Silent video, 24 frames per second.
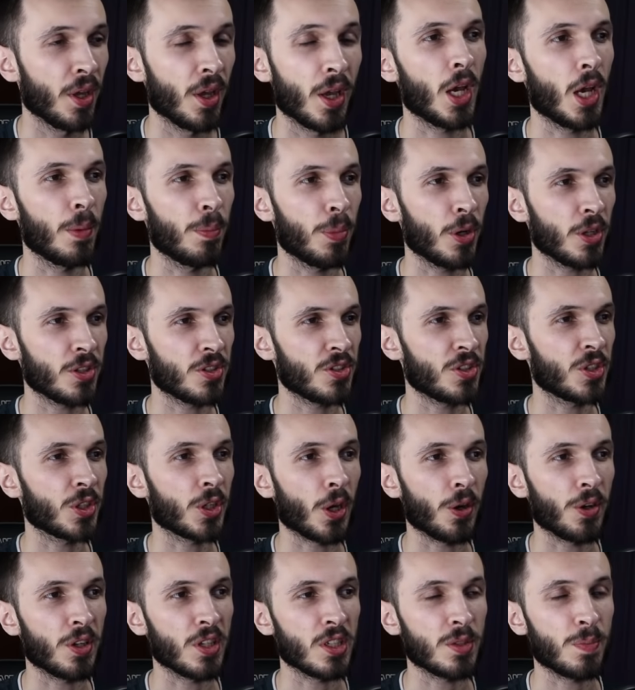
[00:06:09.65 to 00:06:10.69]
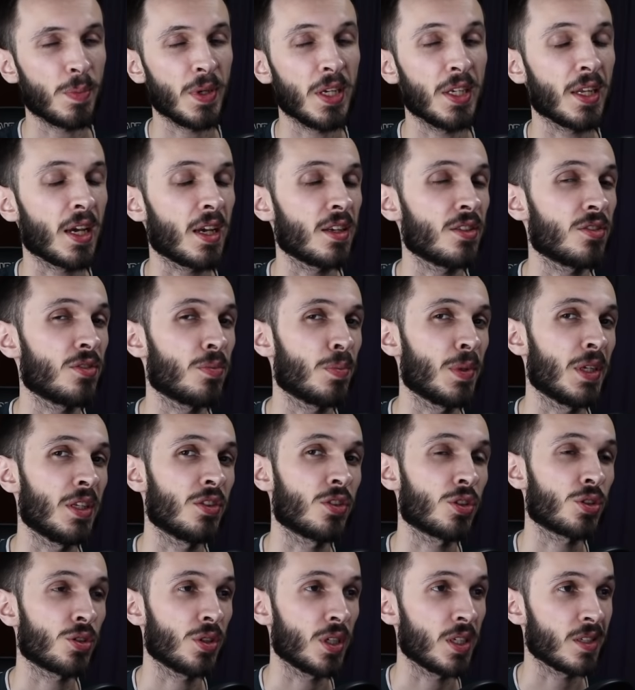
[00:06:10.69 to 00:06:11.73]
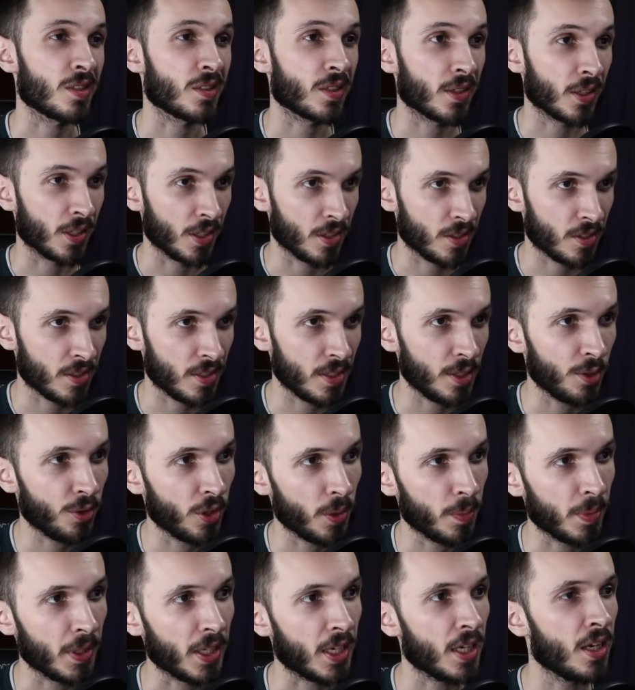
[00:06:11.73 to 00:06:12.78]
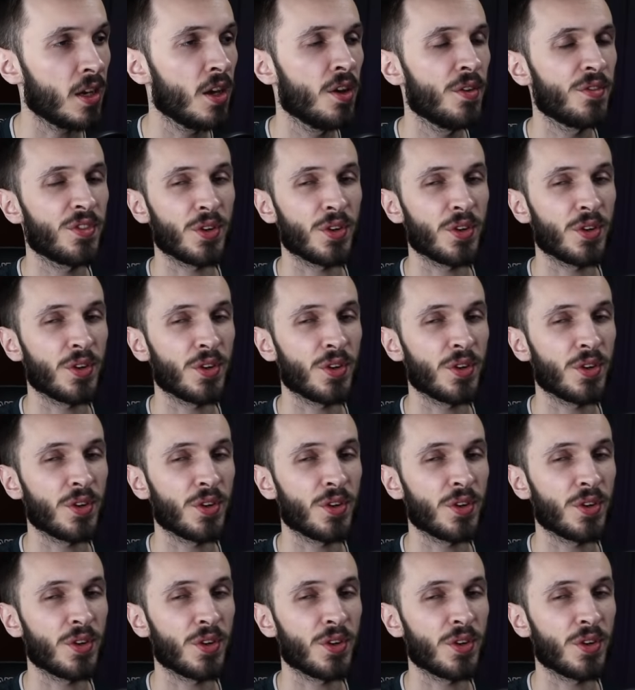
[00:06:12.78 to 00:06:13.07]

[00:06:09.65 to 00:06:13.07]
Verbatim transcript: Her bot's decoding speed has been decreased considerably